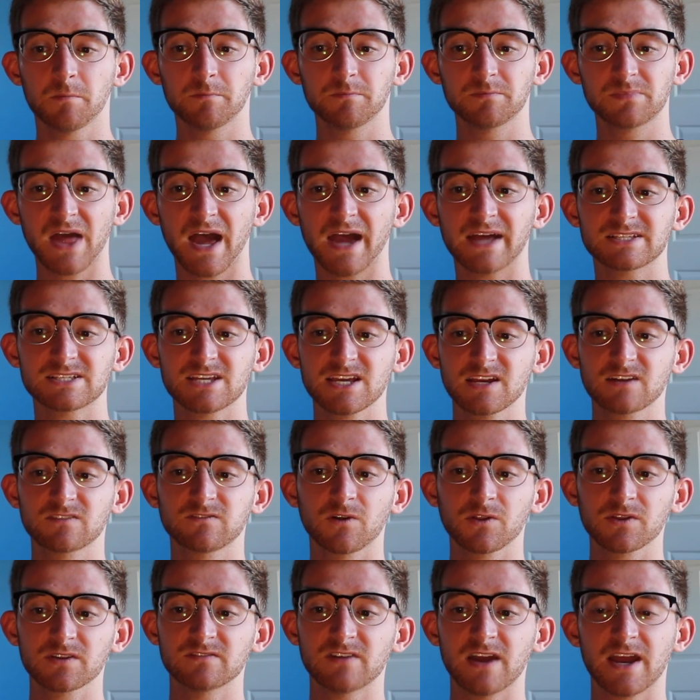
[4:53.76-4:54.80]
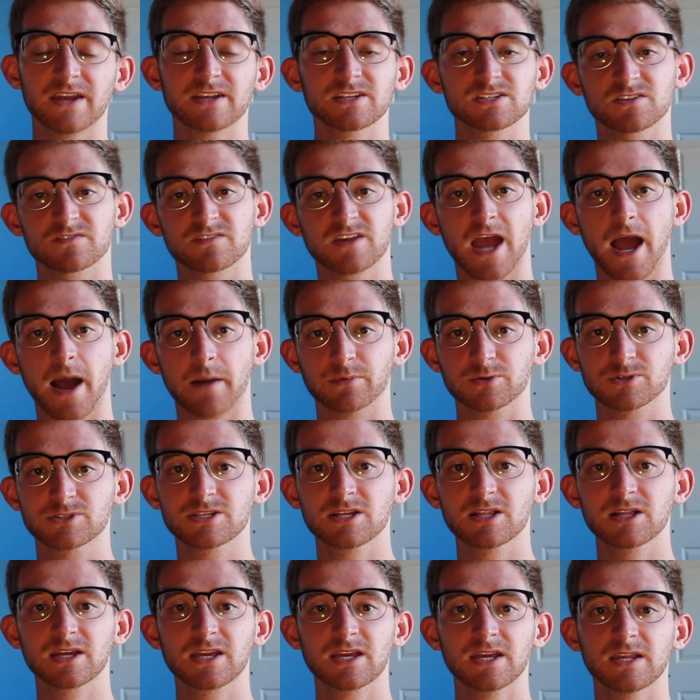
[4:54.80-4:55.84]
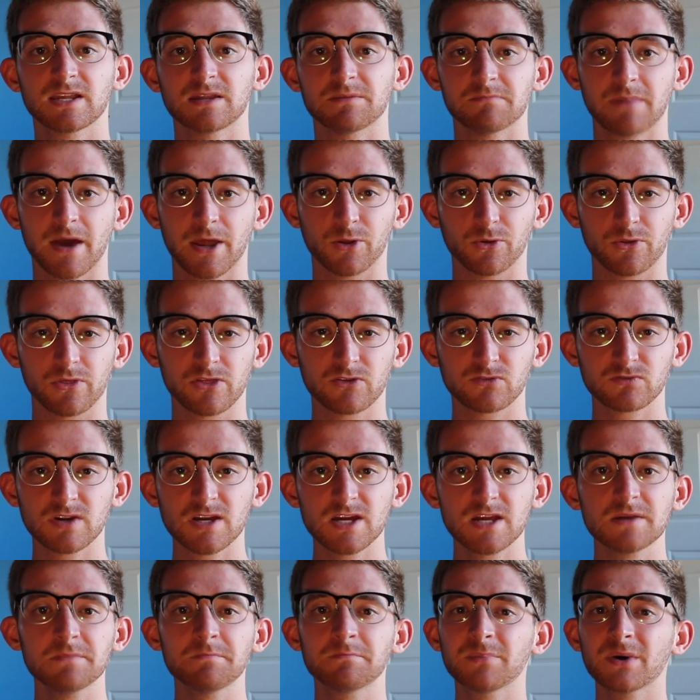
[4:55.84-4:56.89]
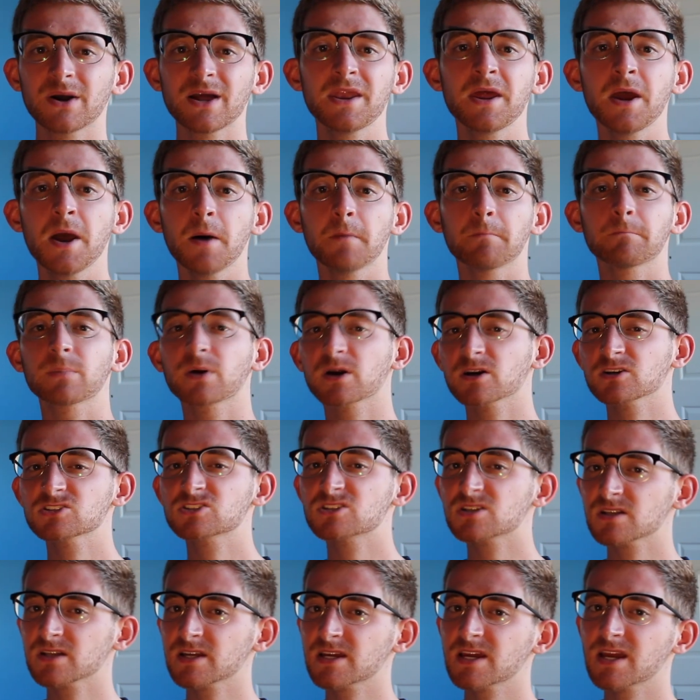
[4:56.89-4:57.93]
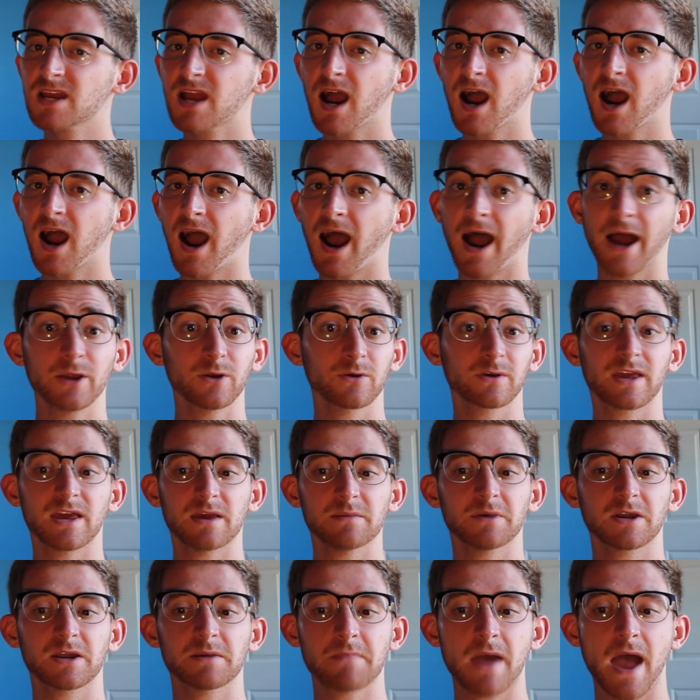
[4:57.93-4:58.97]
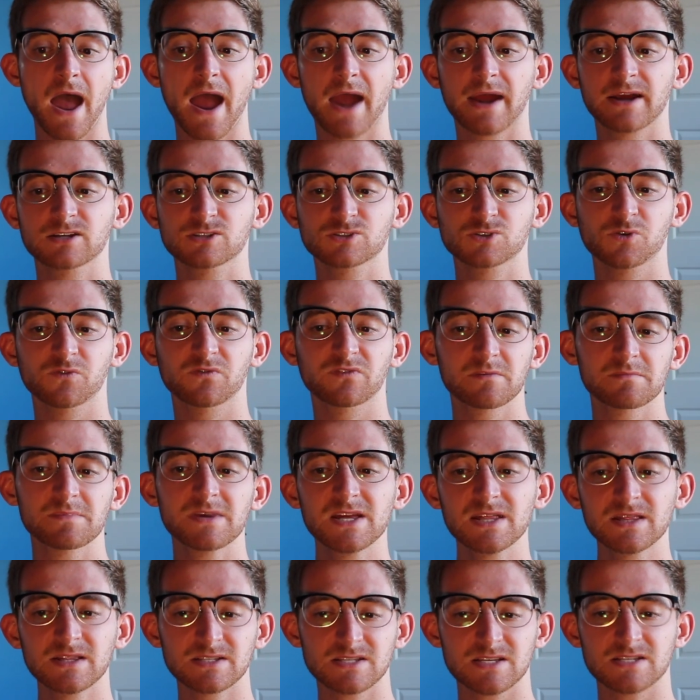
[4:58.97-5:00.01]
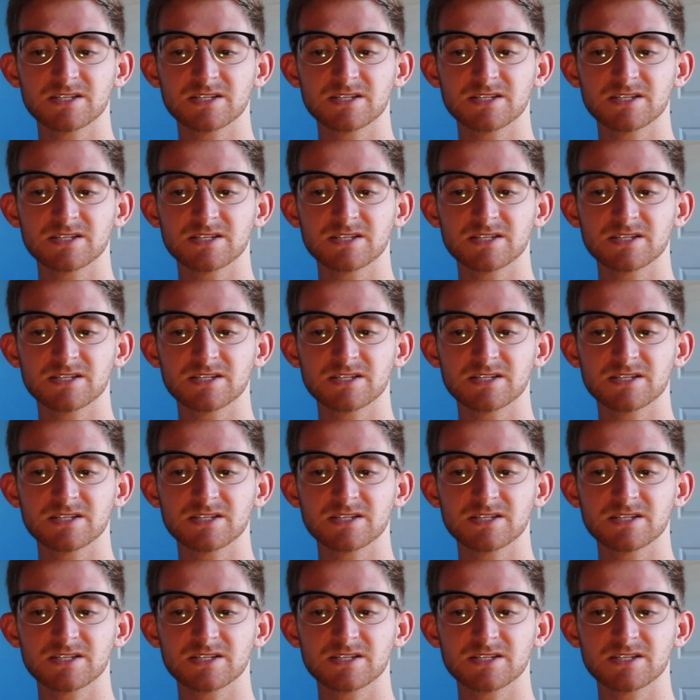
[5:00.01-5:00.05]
that take full advantage of the Apple Silicon and Metal 3, but personally, I don't game on a Mac, so for me, this